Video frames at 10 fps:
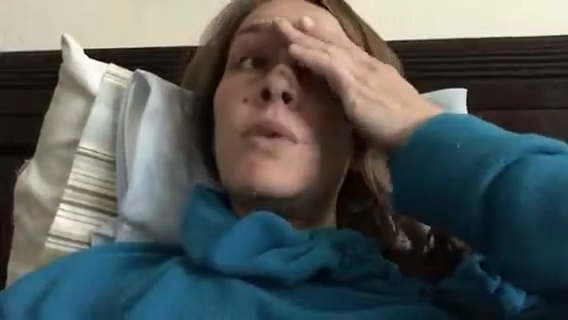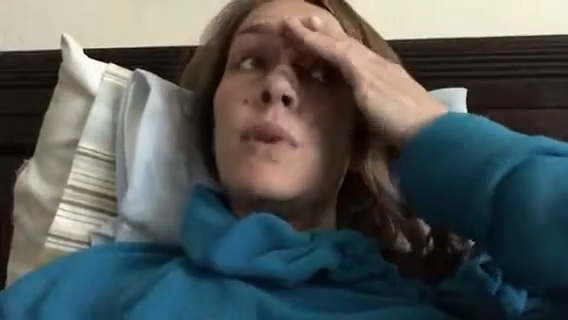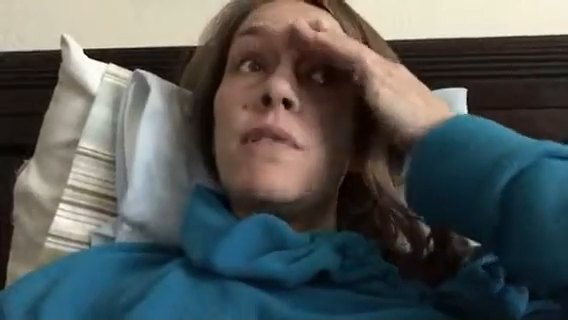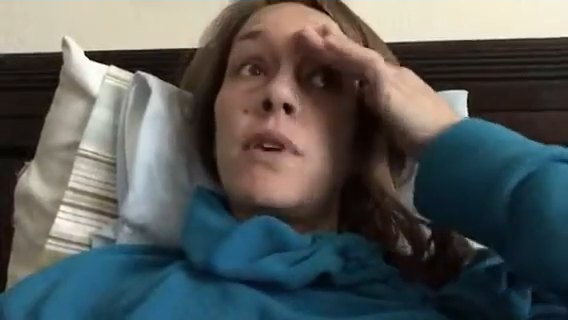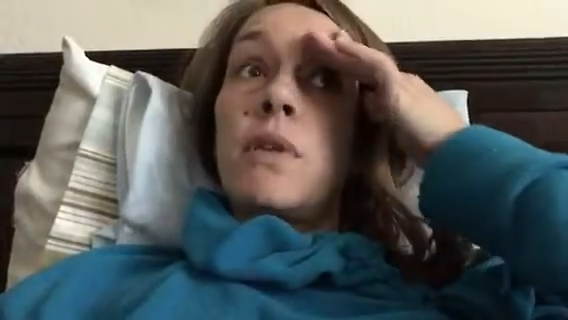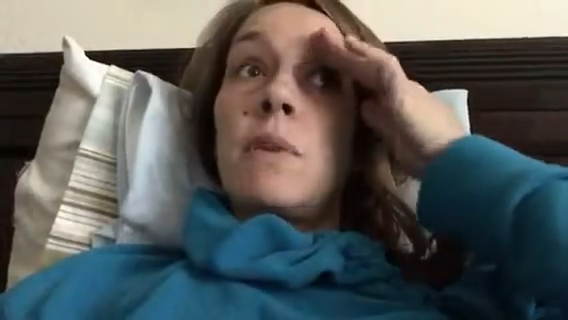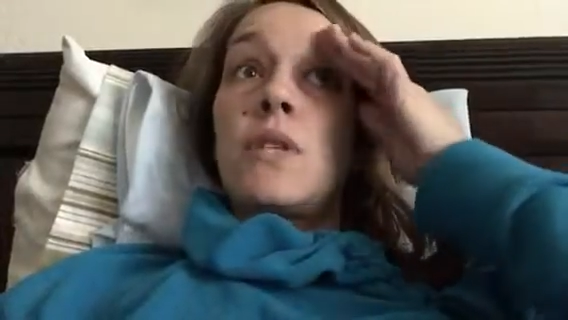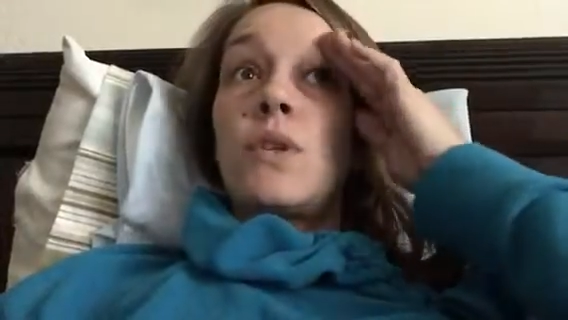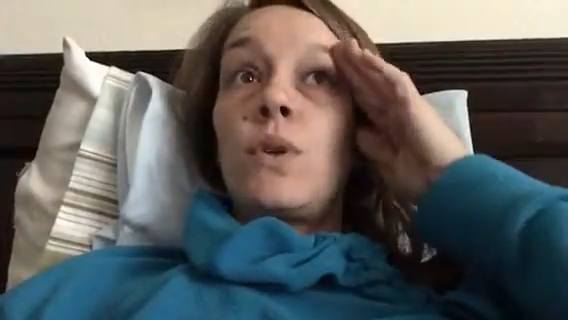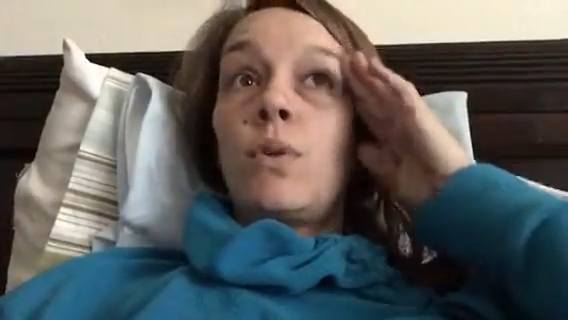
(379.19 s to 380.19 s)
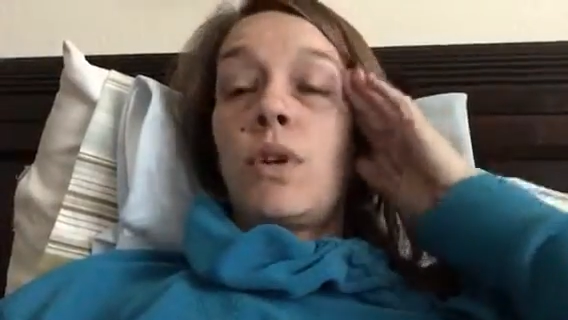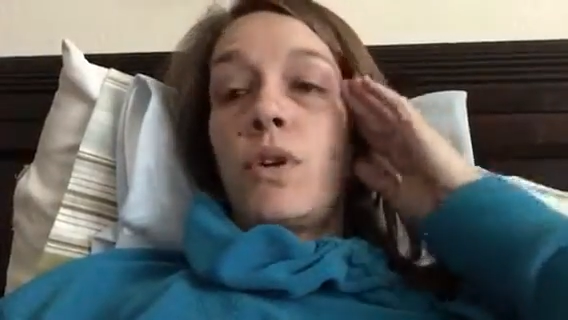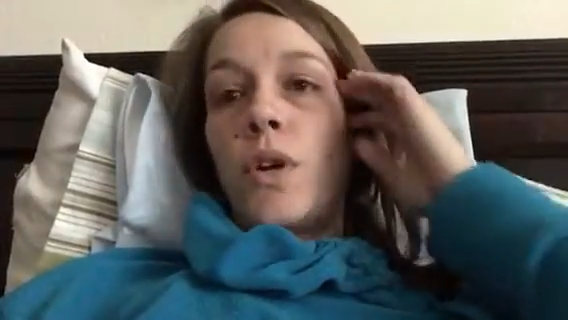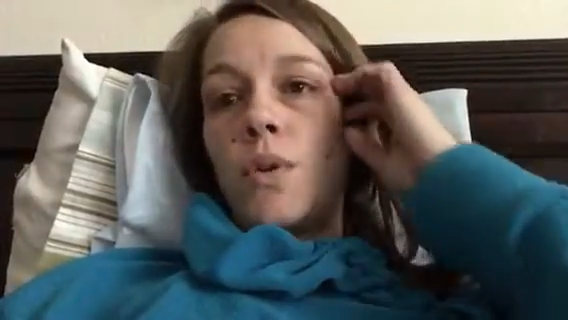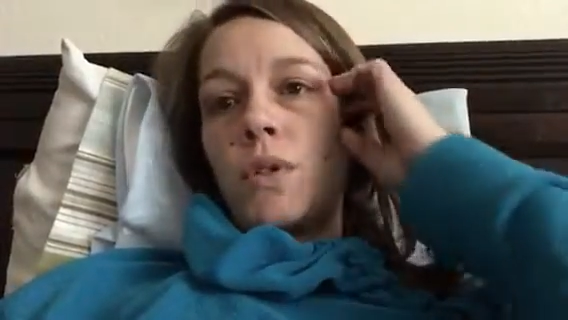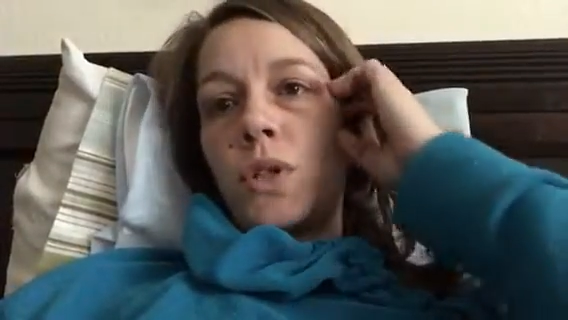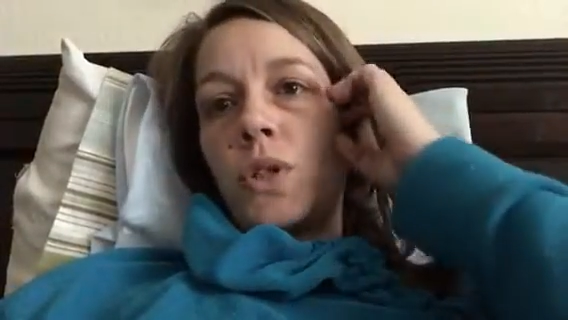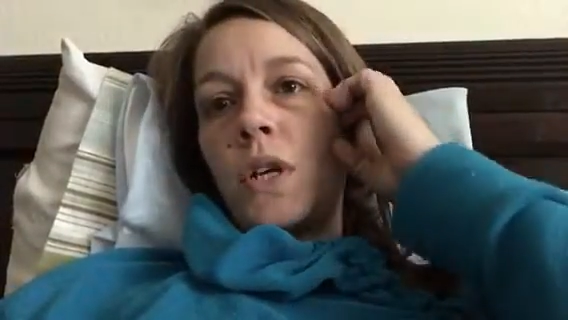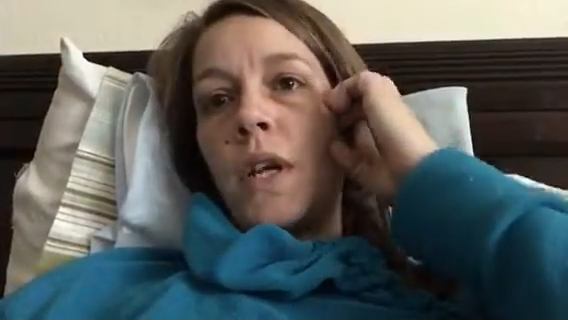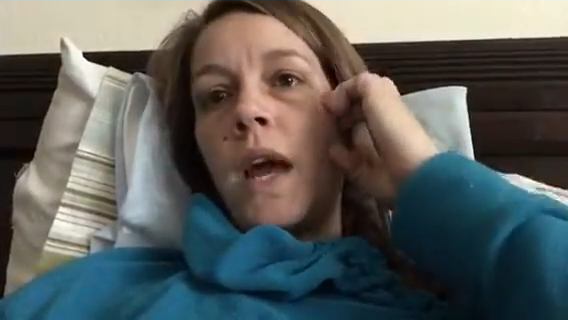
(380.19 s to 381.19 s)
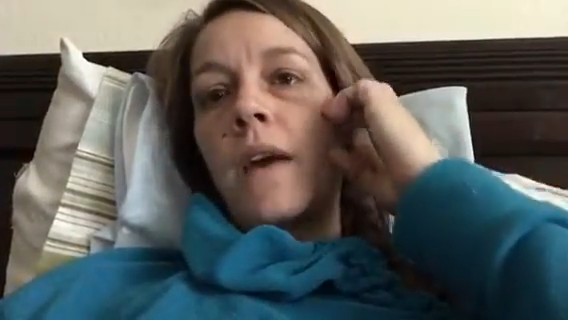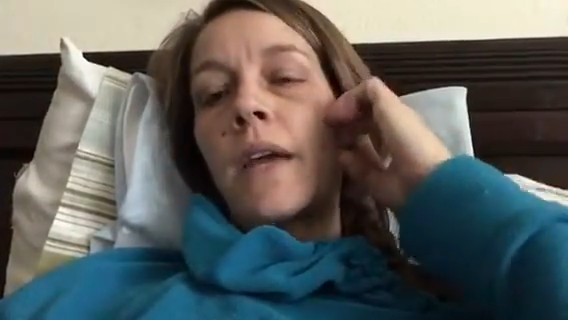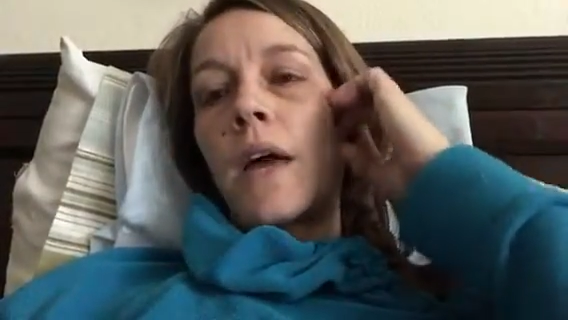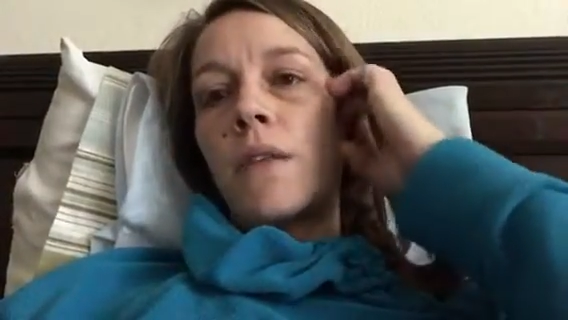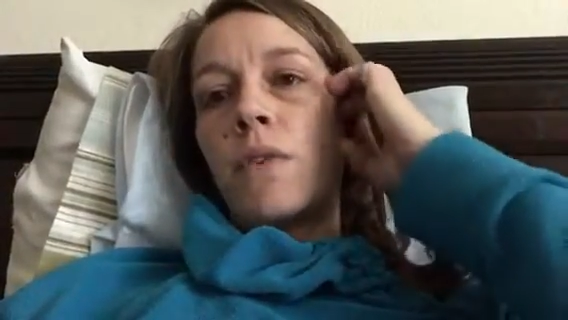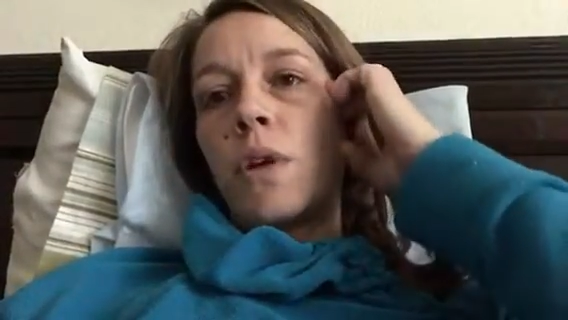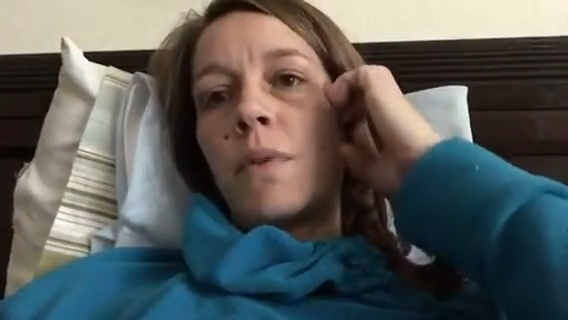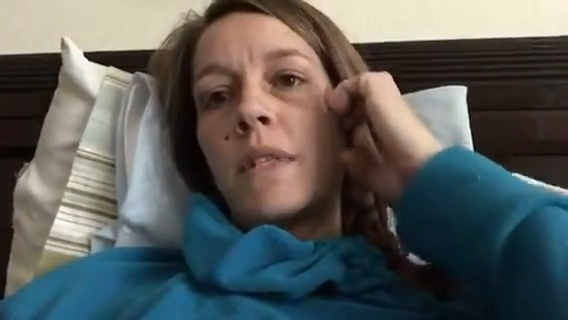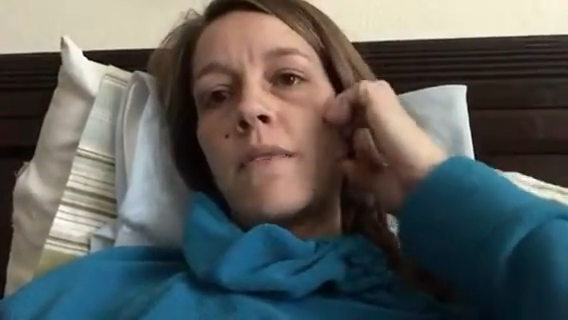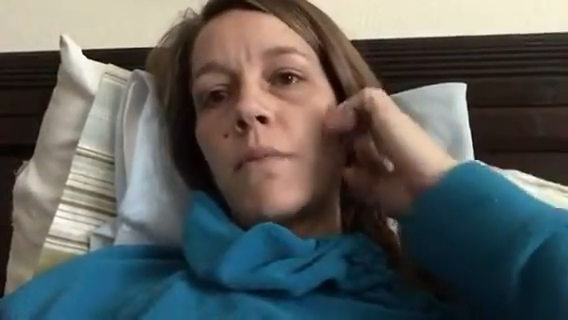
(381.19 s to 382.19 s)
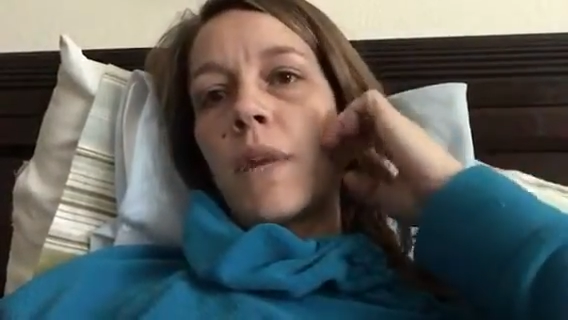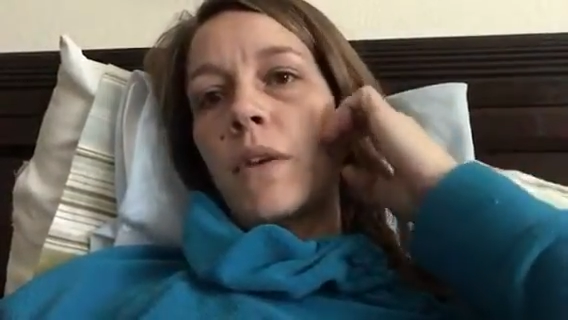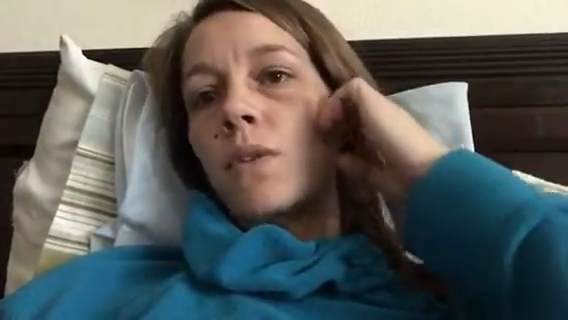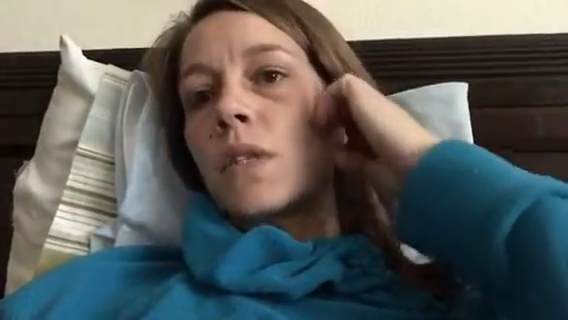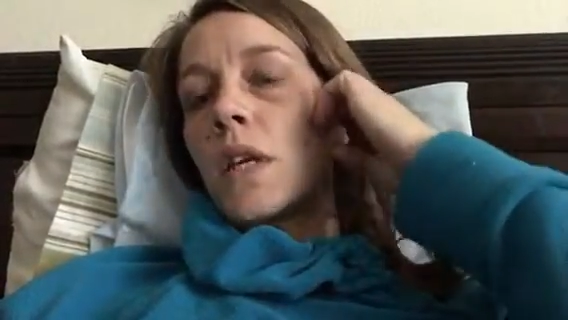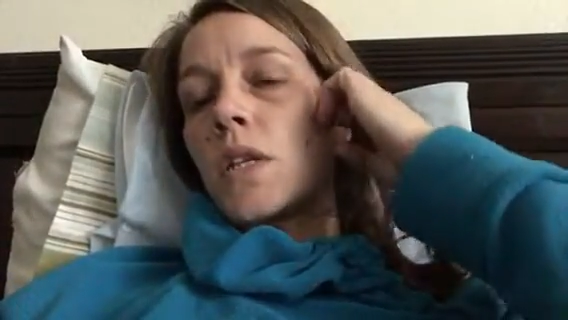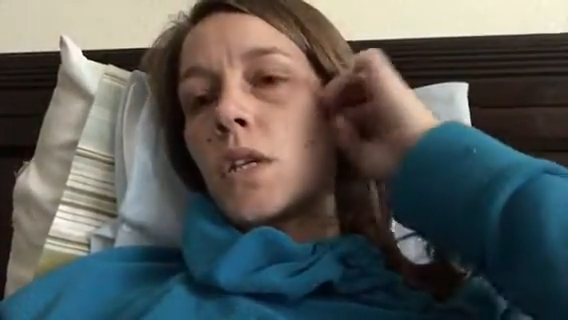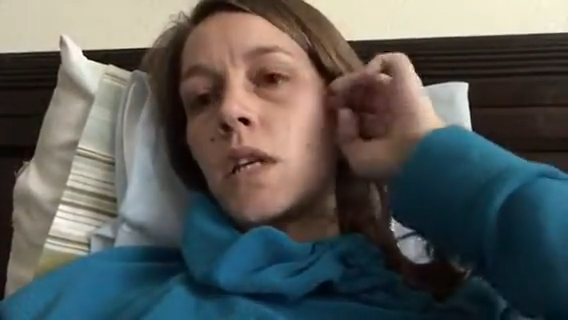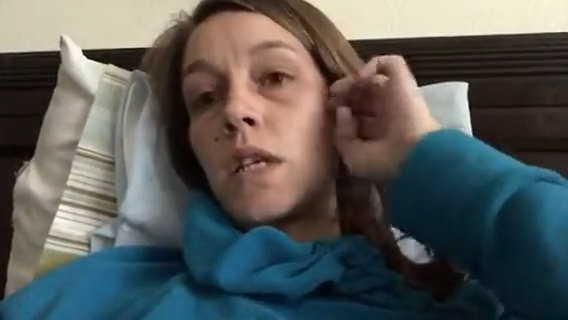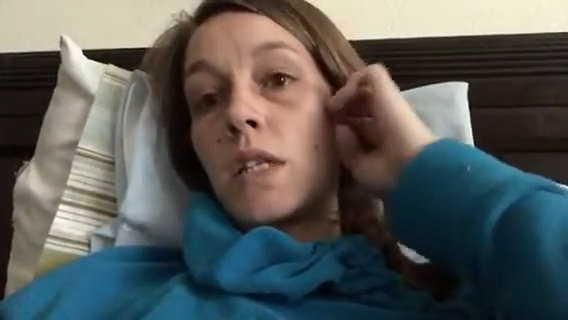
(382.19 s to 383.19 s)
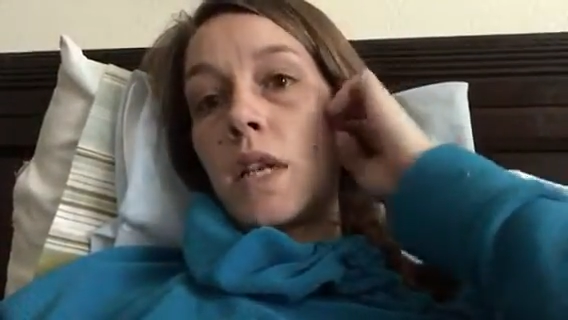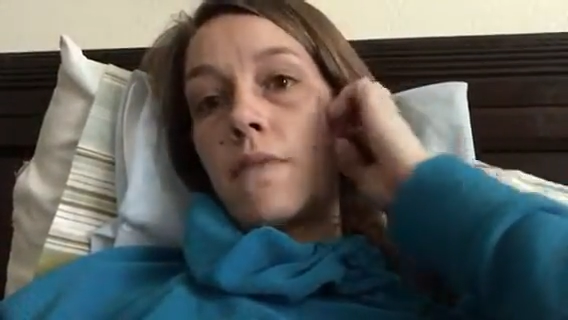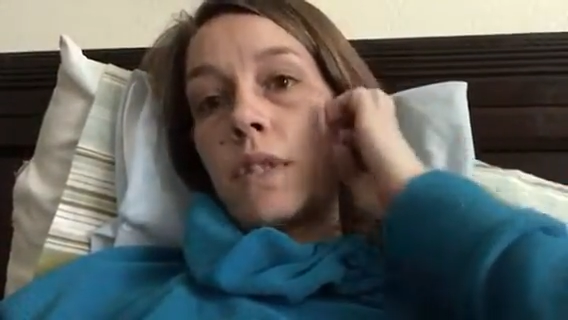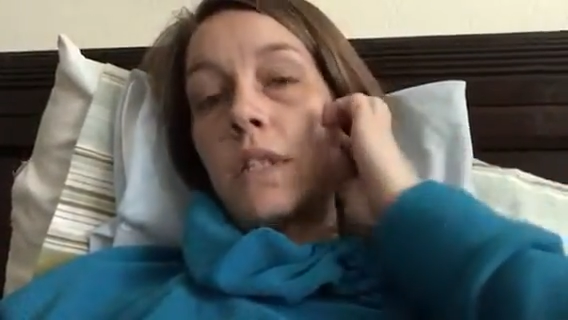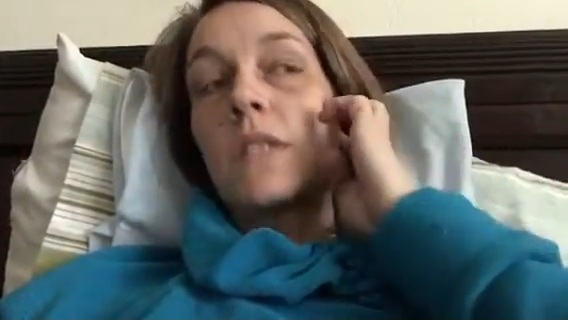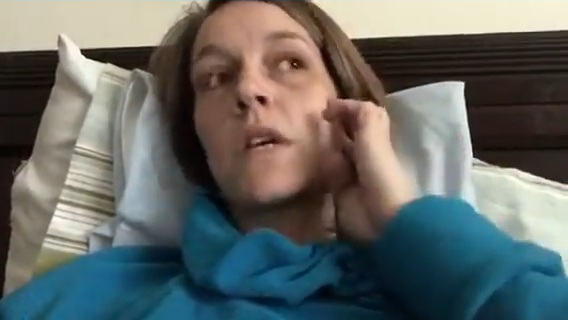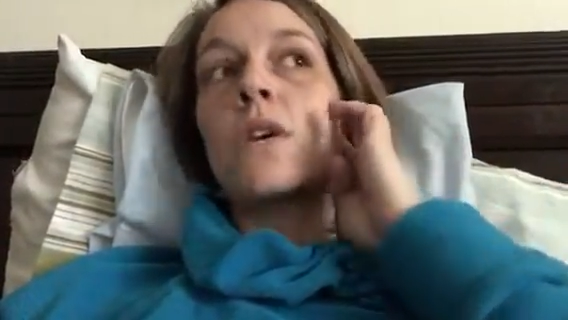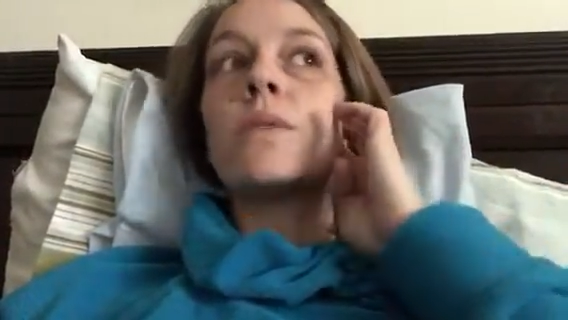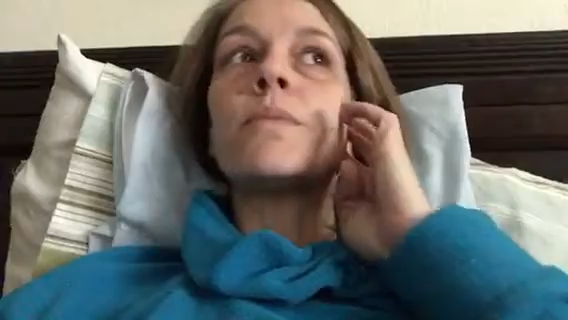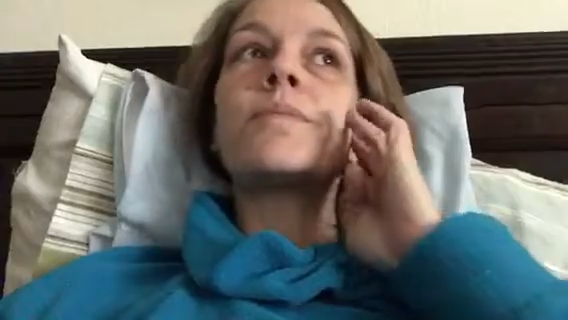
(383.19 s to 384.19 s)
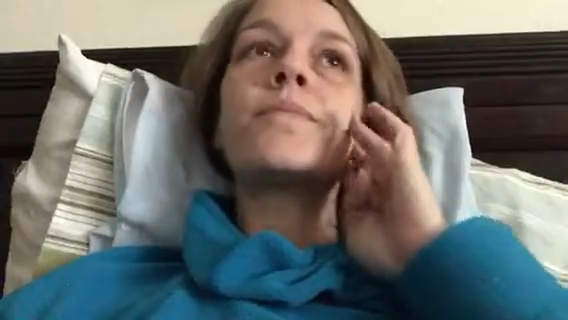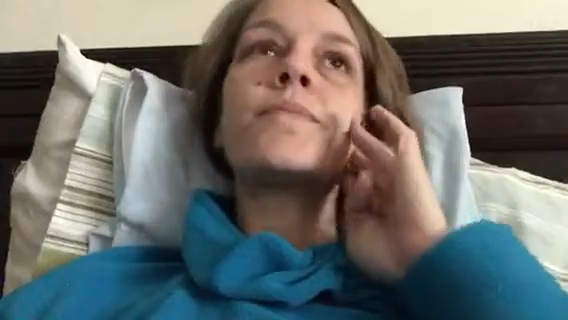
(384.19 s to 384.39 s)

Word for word: referred me to her neurosurgeon at California Pacific Medical Center in San Francisco.